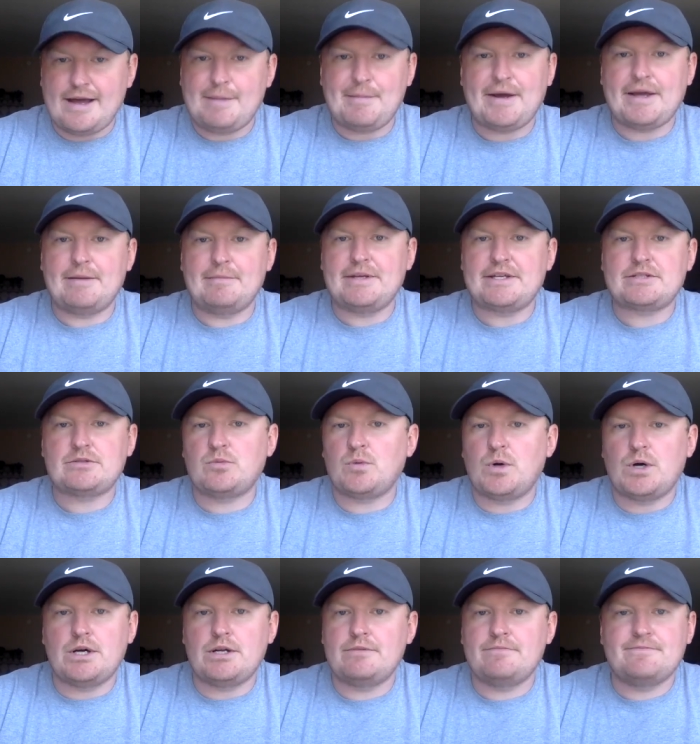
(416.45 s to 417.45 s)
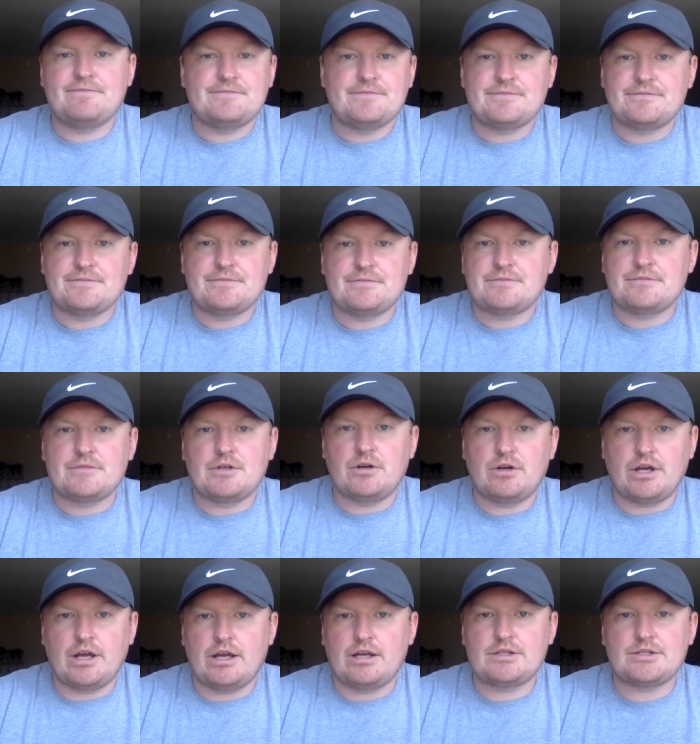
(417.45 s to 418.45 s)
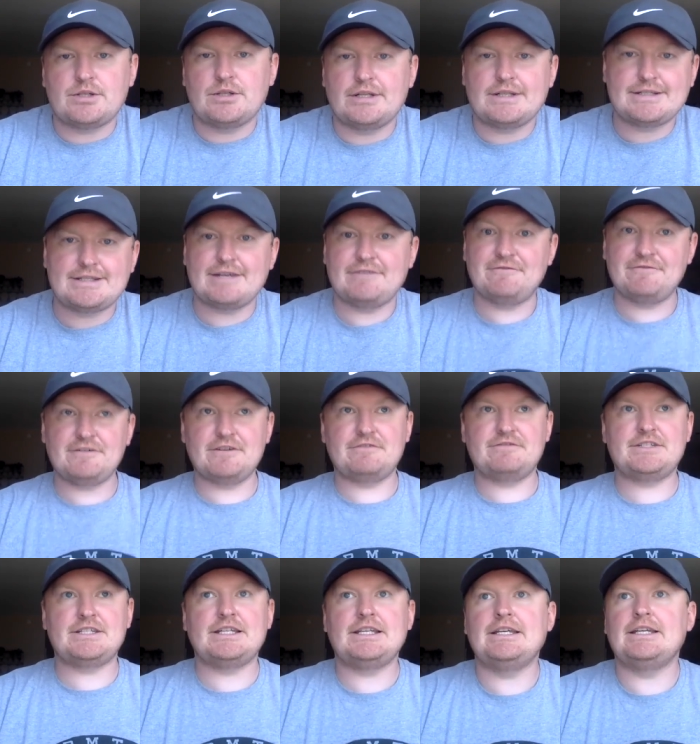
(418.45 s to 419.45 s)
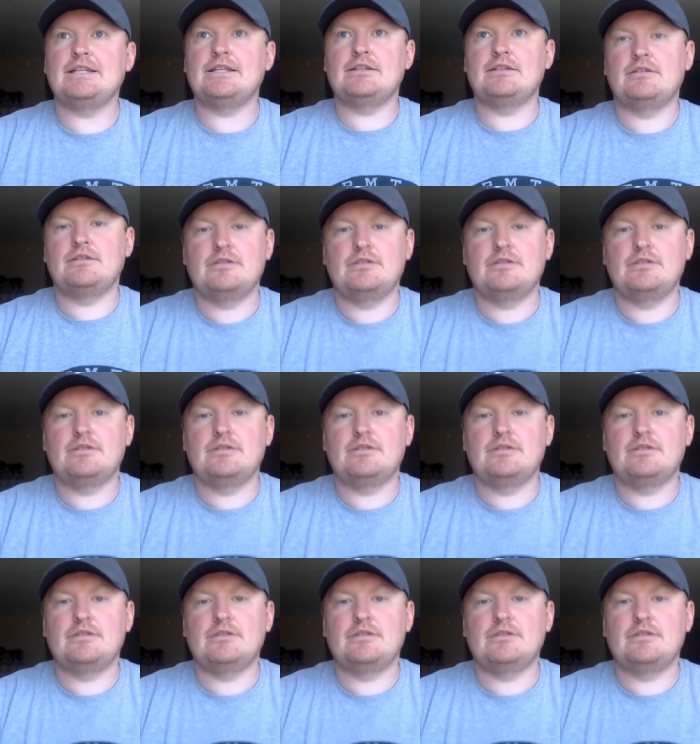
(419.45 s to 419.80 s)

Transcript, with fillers: I might have missed one. Okay, so let's say 15.